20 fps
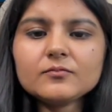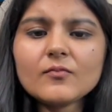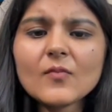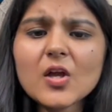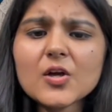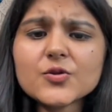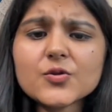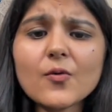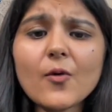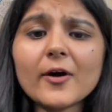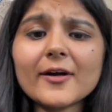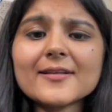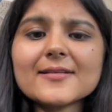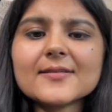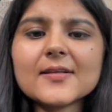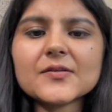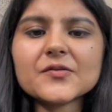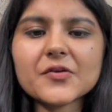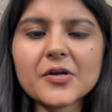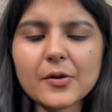So what is
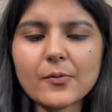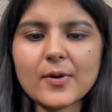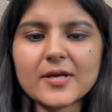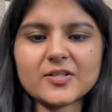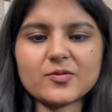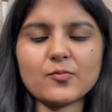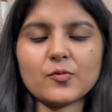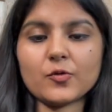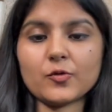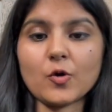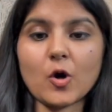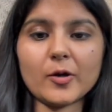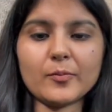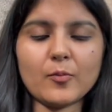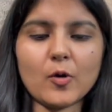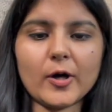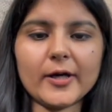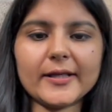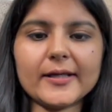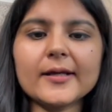this
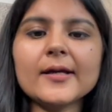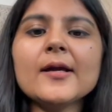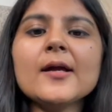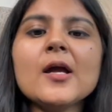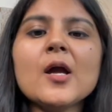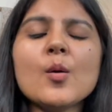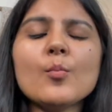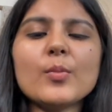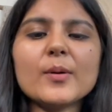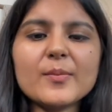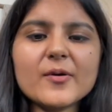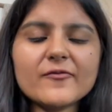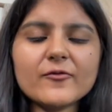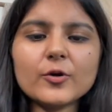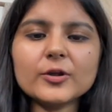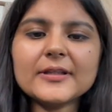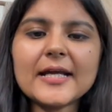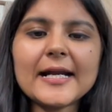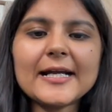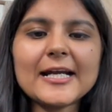request.body? But
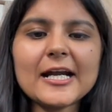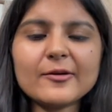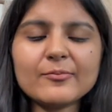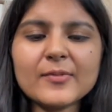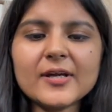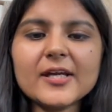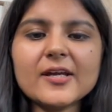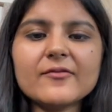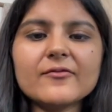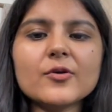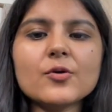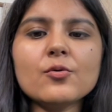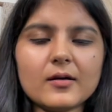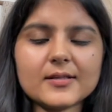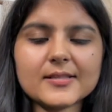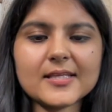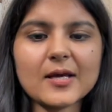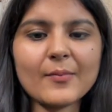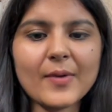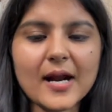before that, let me give
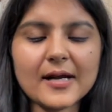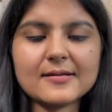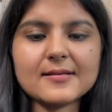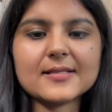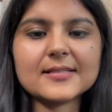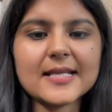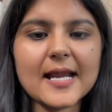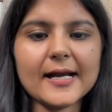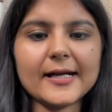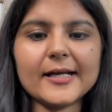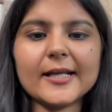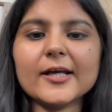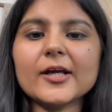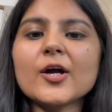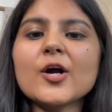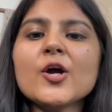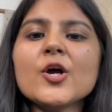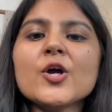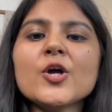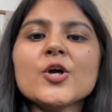you some understanding.